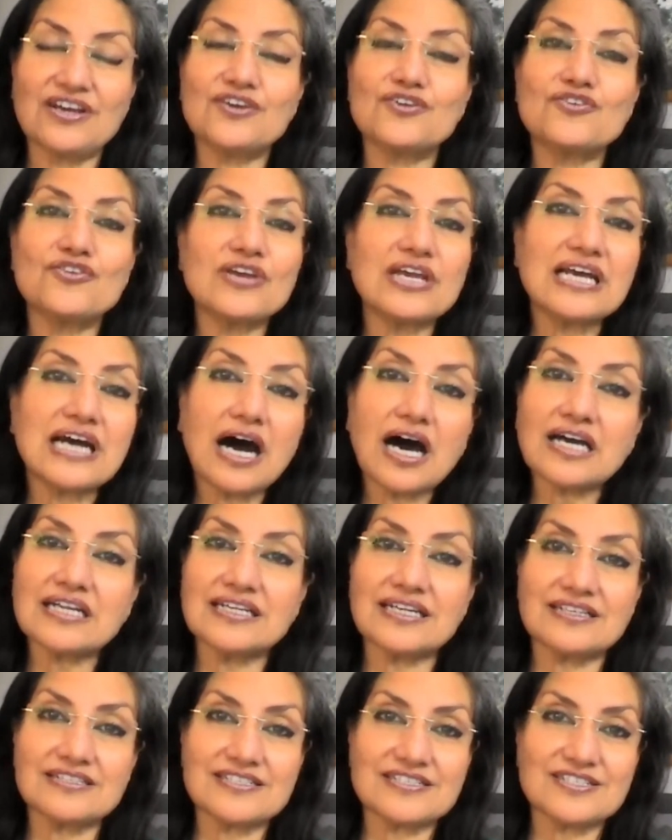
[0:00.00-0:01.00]

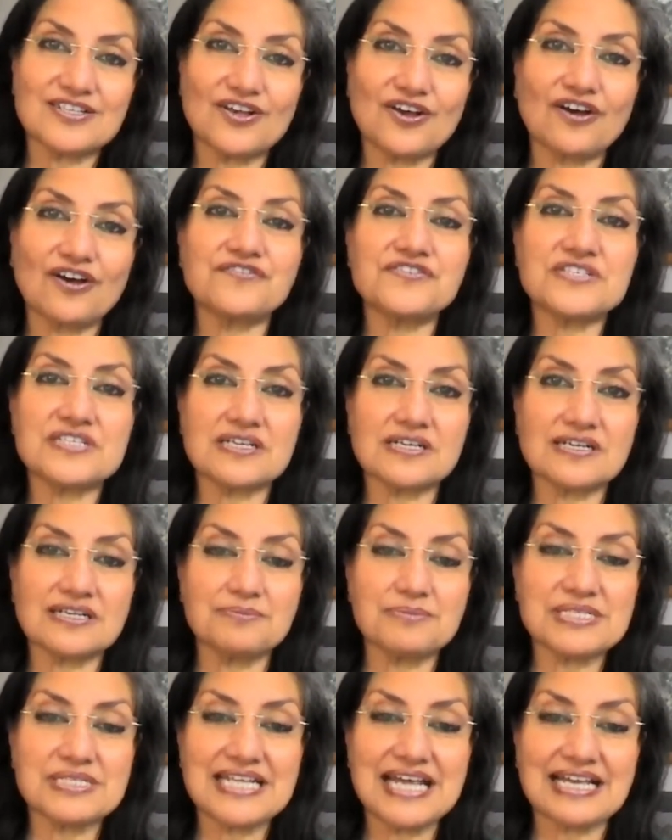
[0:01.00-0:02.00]
regardless of
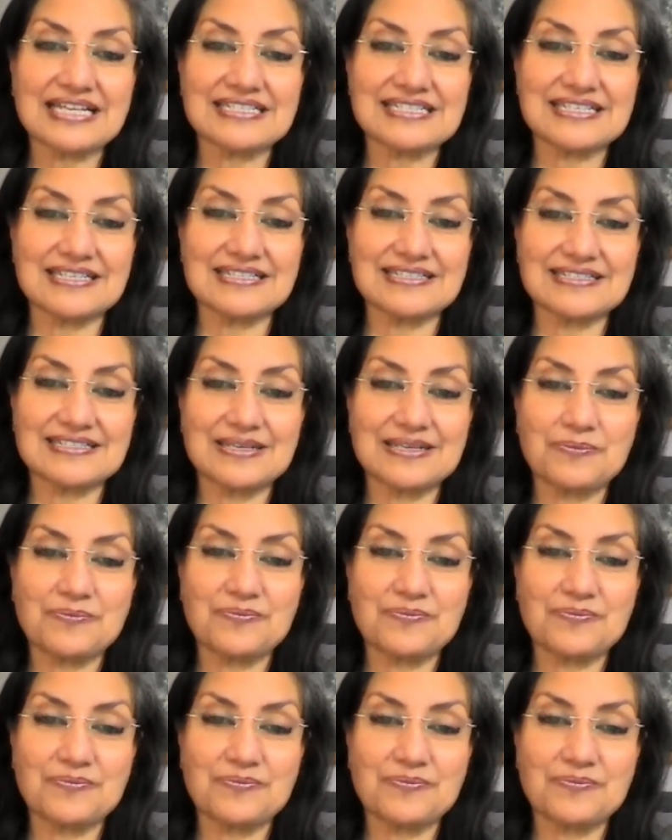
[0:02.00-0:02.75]
circumstances.